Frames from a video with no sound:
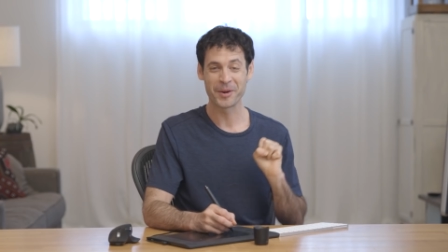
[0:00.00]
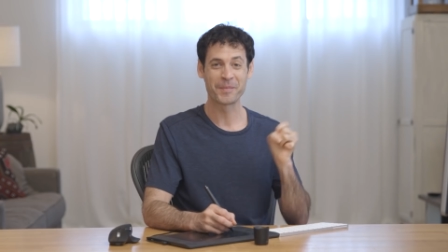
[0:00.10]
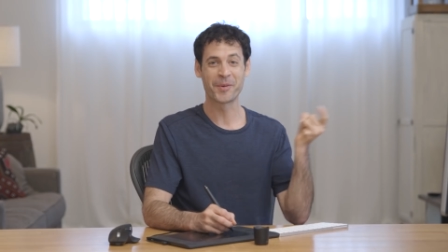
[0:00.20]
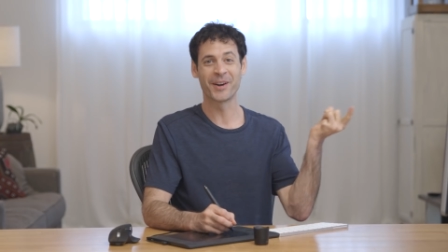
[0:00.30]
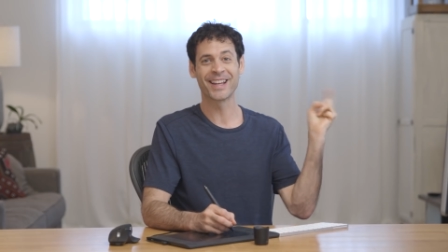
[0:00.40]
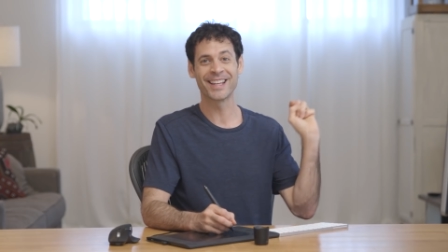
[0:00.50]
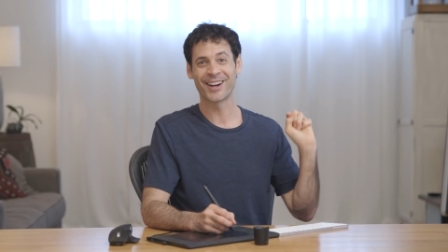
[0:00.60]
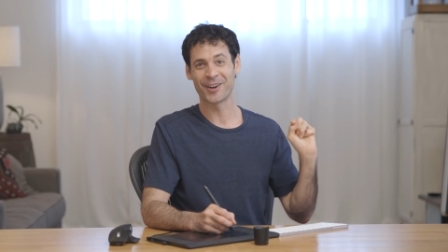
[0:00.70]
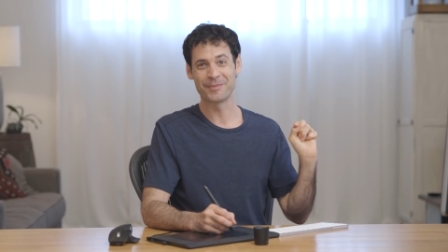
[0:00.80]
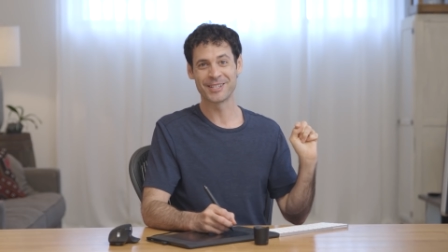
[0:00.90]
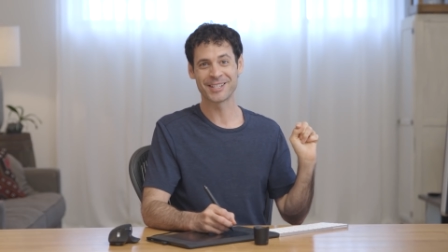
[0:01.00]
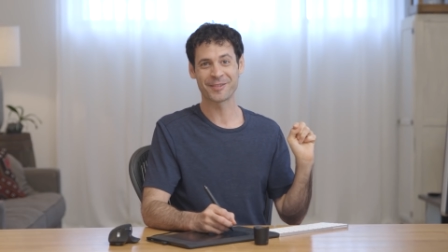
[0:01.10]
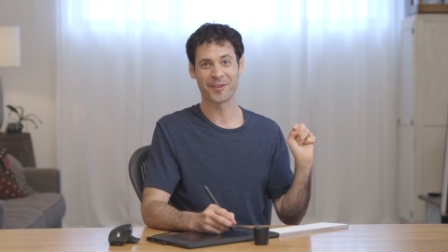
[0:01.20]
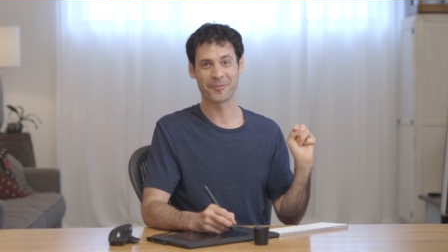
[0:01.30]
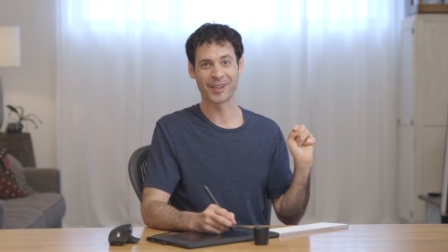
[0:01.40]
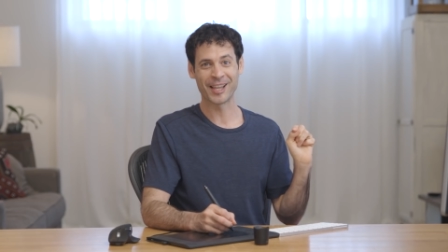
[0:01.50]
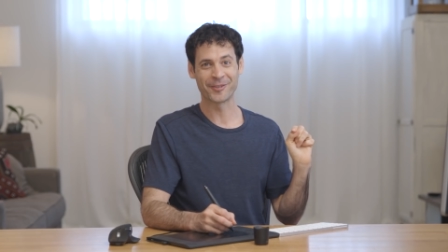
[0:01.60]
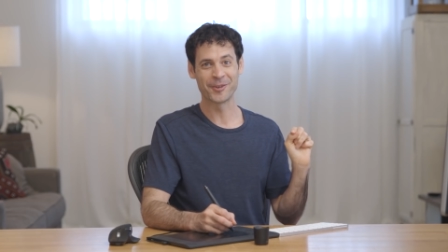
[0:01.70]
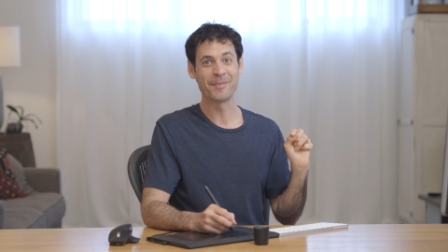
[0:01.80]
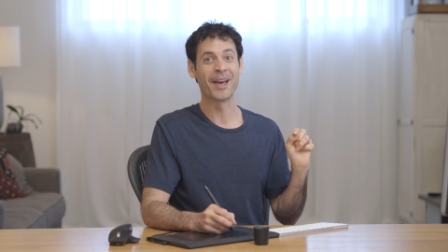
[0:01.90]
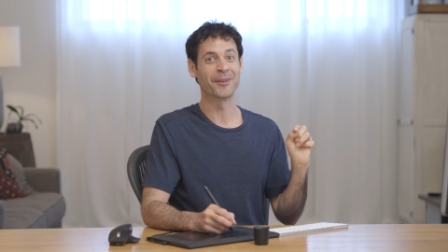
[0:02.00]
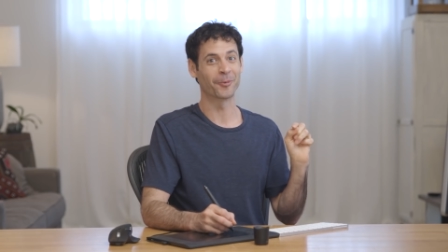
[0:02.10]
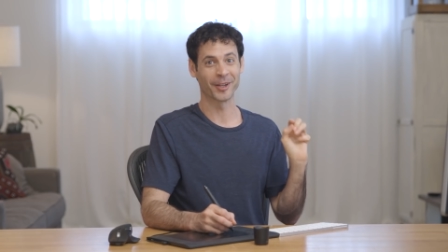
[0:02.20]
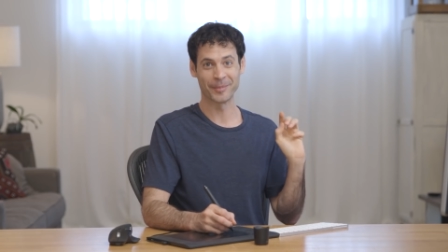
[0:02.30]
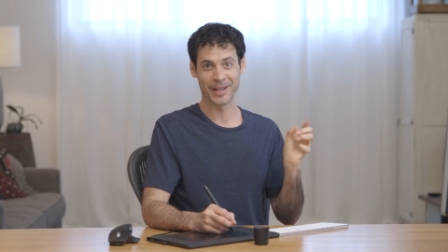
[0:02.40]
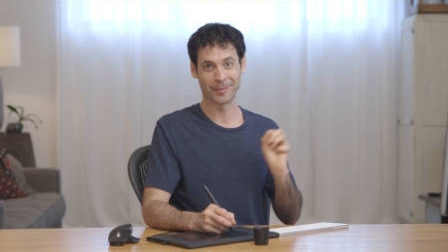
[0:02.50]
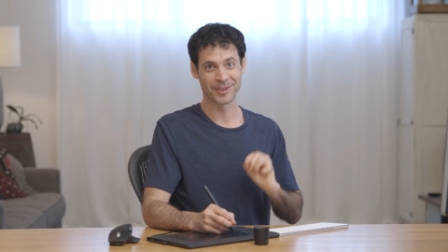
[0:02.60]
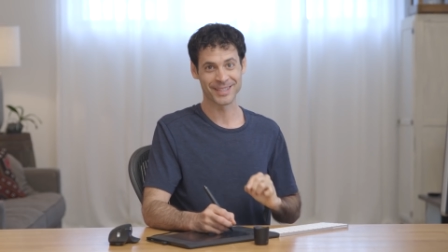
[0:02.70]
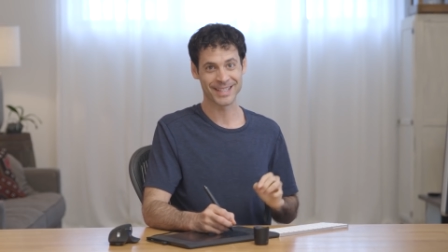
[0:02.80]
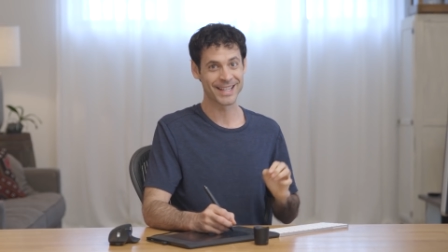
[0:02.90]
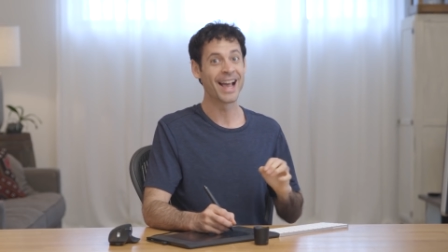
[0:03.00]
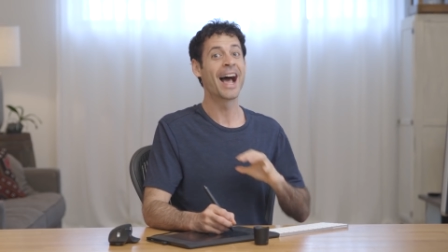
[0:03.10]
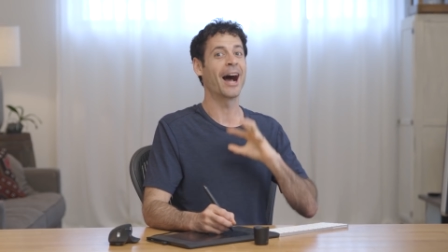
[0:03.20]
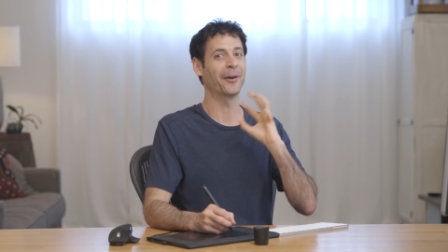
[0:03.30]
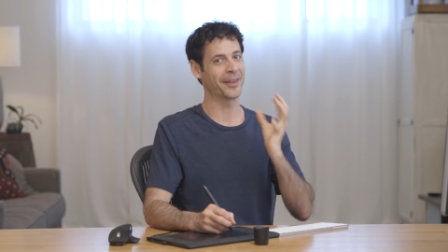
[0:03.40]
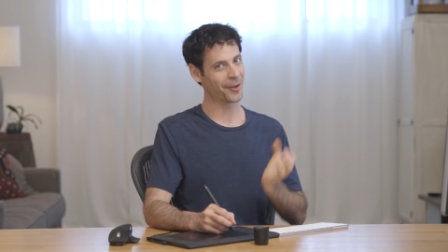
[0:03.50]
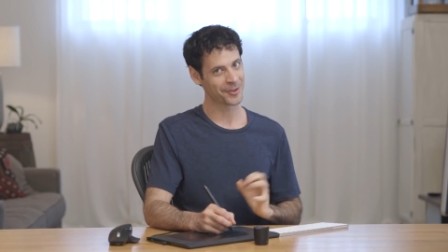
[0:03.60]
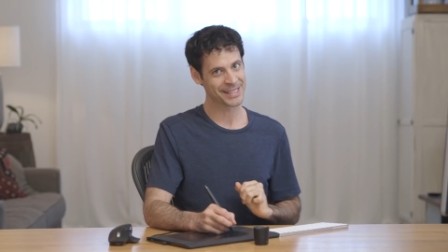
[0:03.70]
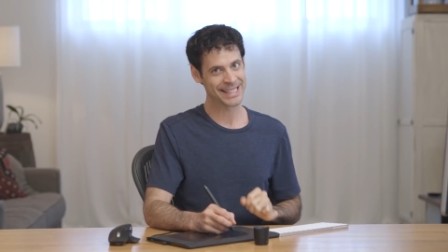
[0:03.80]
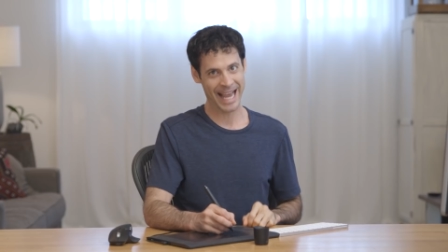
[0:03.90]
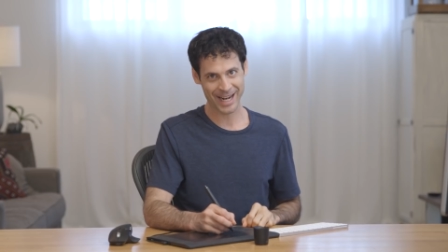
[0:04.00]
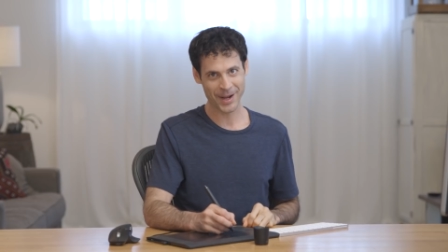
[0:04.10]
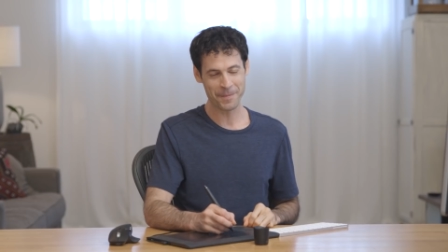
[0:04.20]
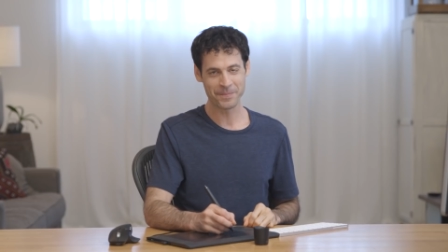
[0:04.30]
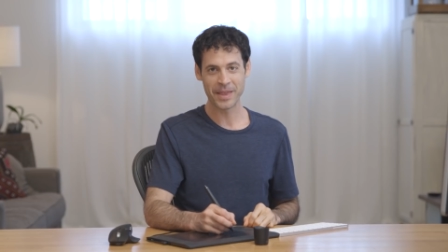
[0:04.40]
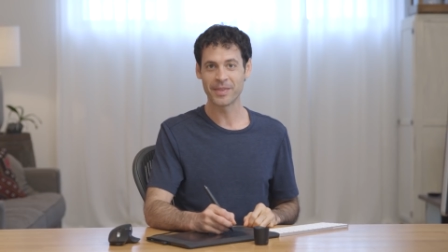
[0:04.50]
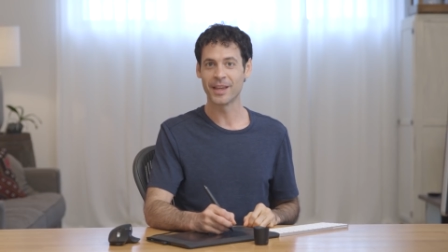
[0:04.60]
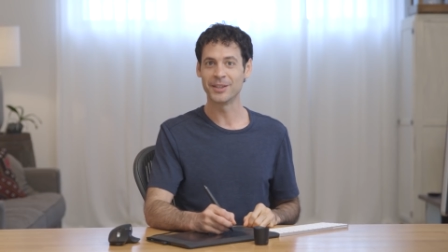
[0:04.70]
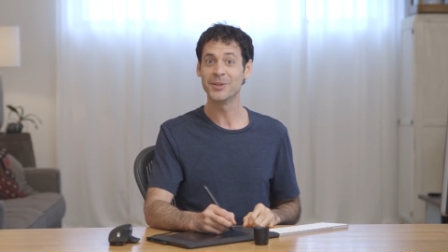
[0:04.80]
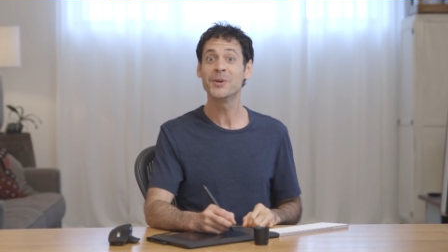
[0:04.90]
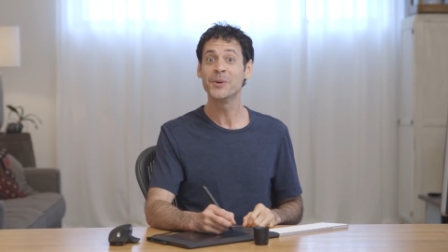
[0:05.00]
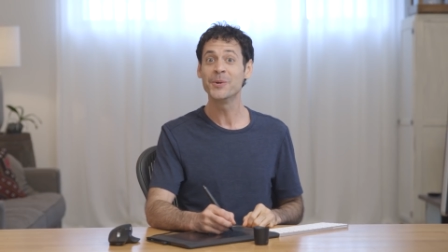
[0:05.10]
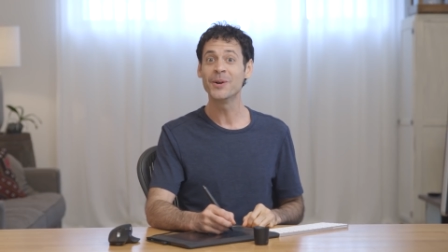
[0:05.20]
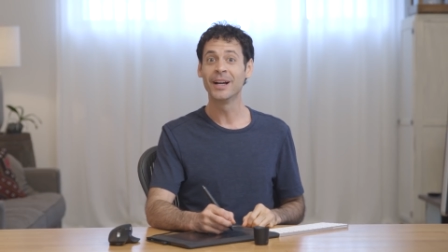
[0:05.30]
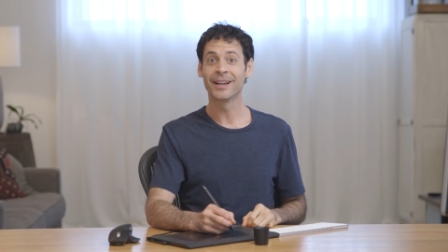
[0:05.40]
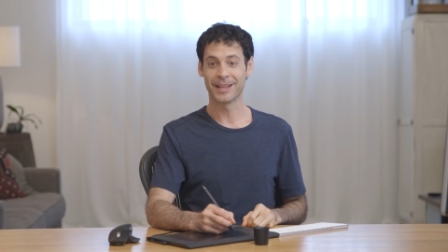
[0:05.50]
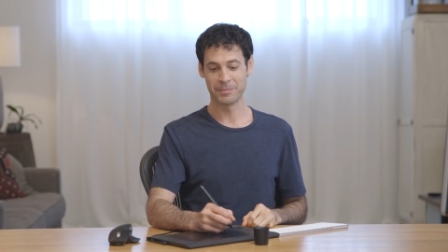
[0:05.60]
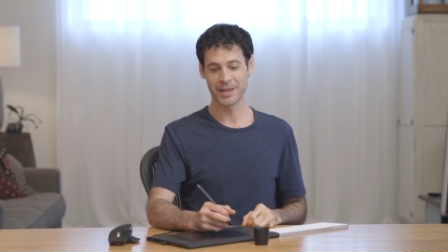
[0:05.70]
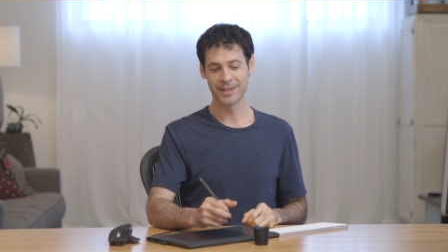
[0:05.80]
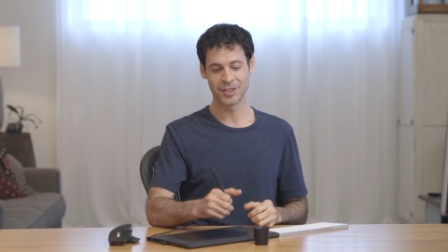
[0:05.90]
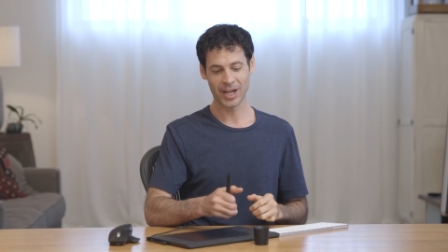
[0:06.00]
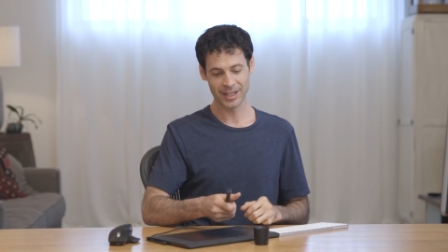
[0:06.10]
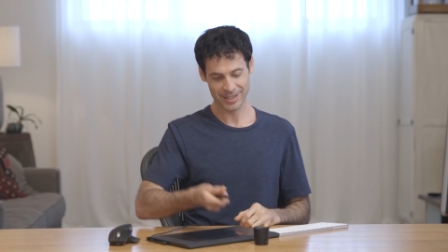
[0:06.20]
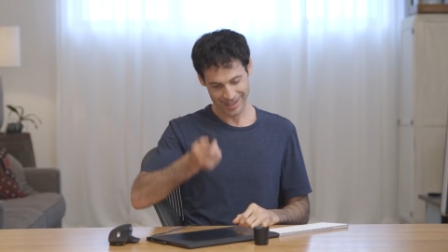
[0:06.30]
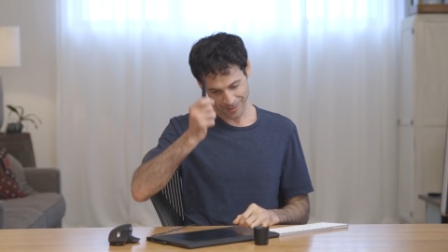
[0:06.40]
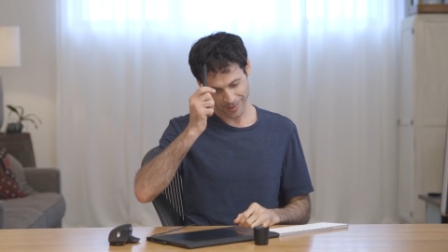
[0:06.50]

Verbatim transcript: gonna bring in our images from Lightroom and we're gonna be able to see how they all stack up. And then you can be the judge.